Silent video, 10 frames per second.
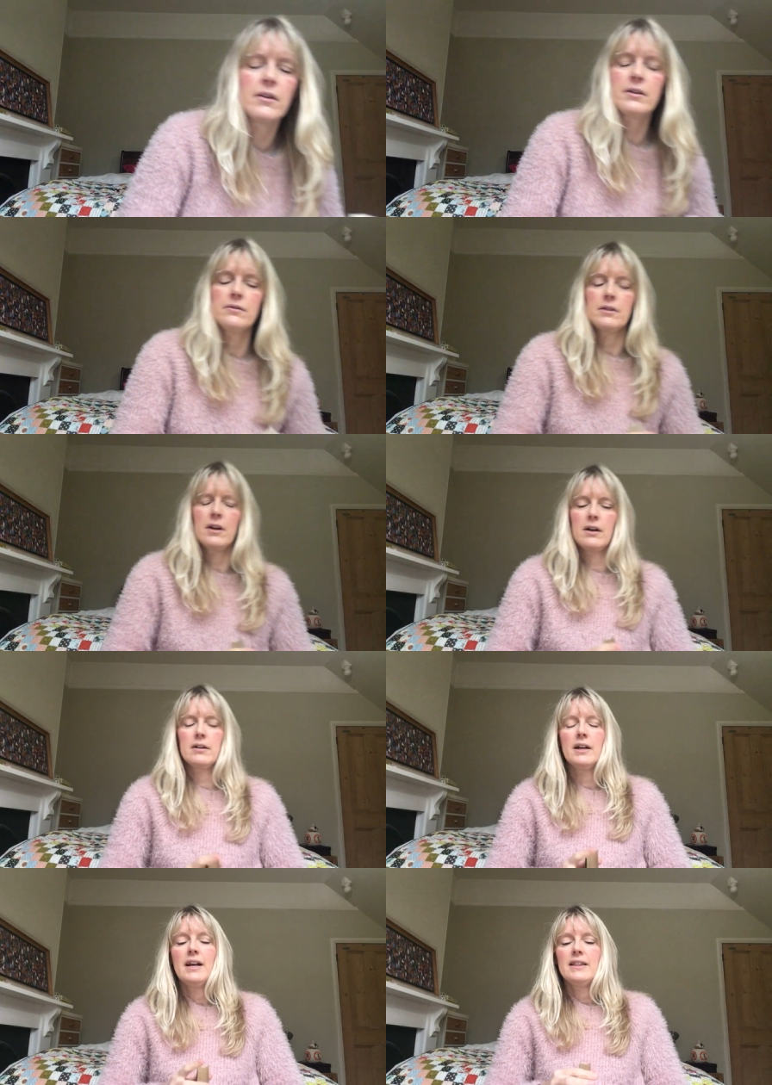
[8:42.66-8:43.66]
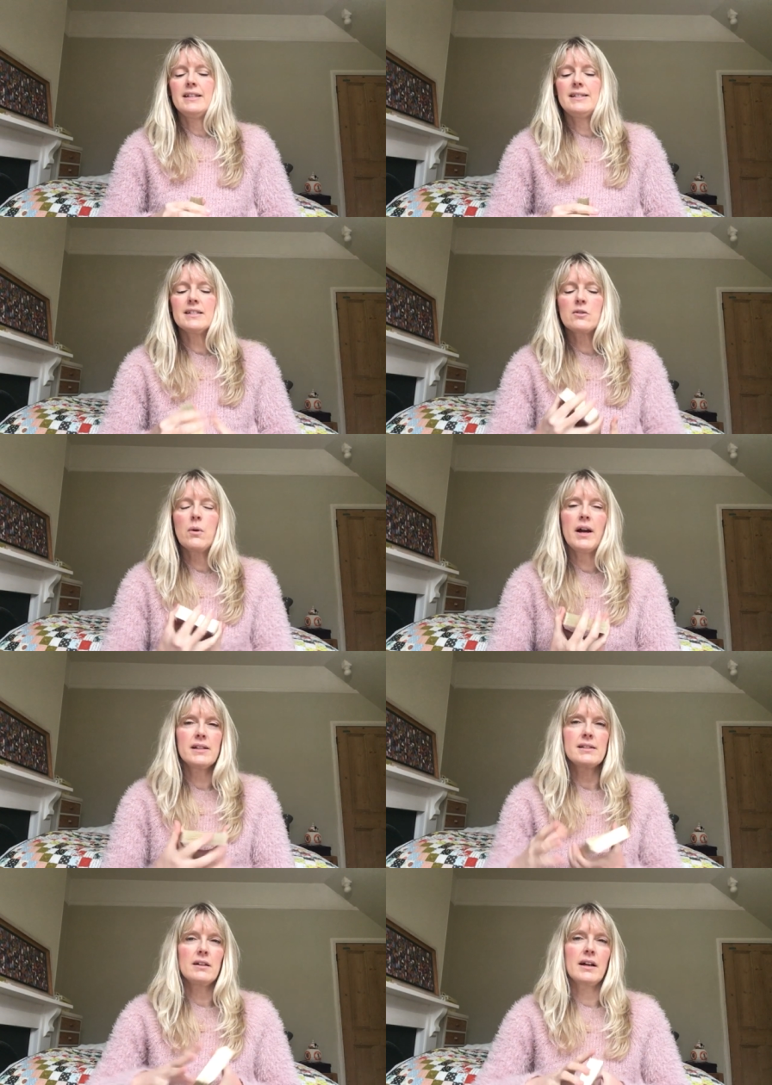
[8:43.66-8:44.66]
oracle card. This is quite
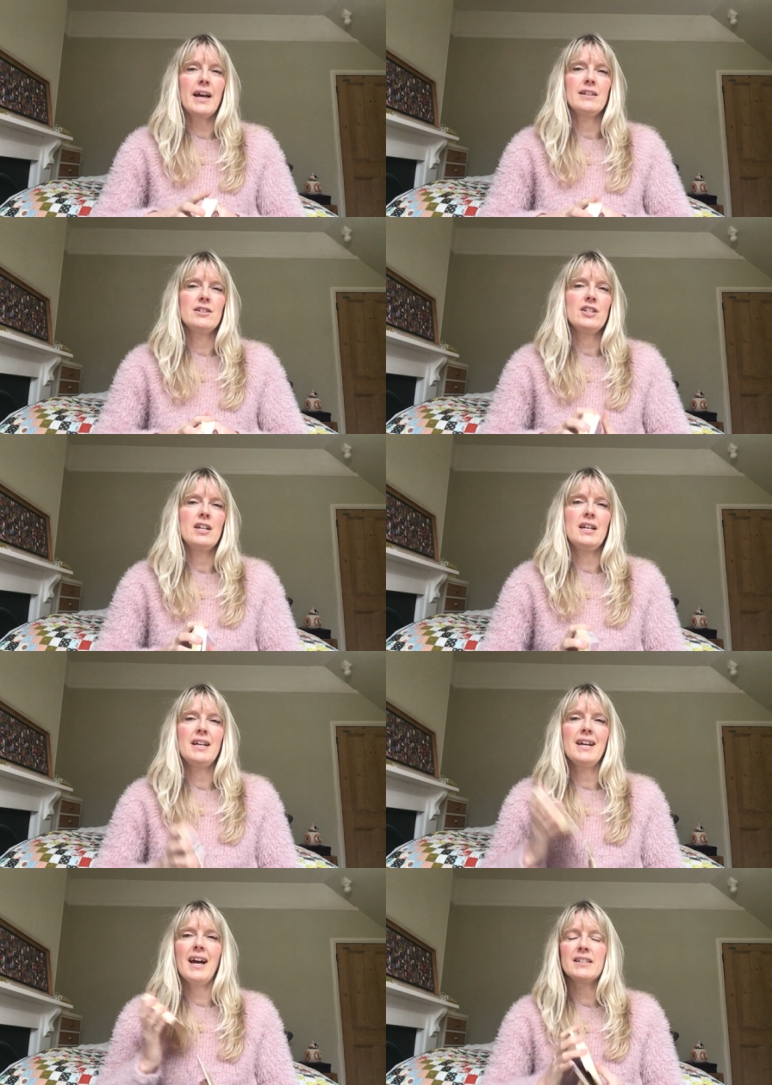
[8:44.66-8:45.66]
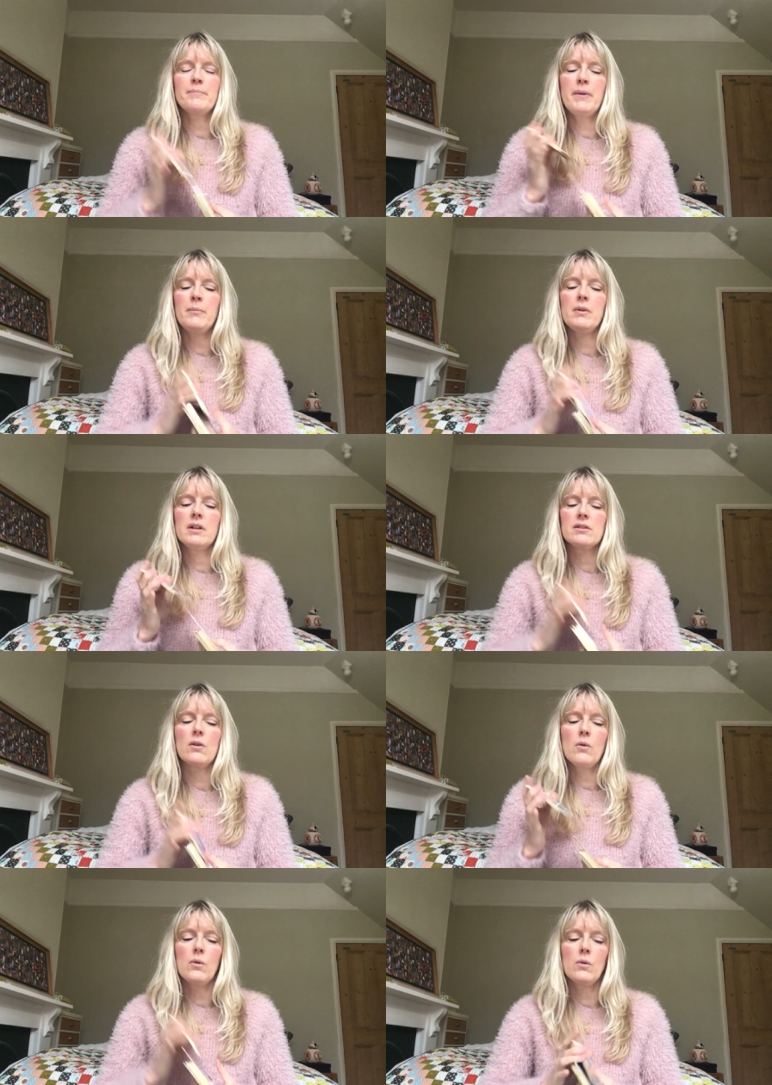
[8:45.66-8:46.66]
a stuck energy. It has been with us
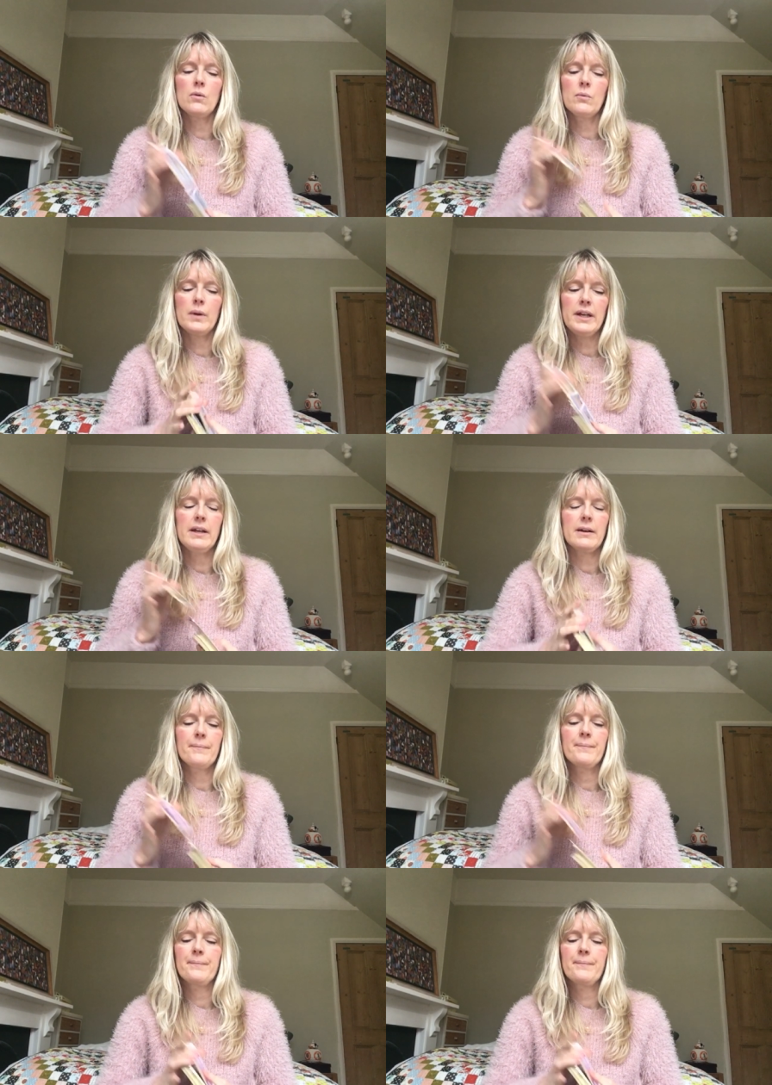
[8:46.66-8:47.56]
all week.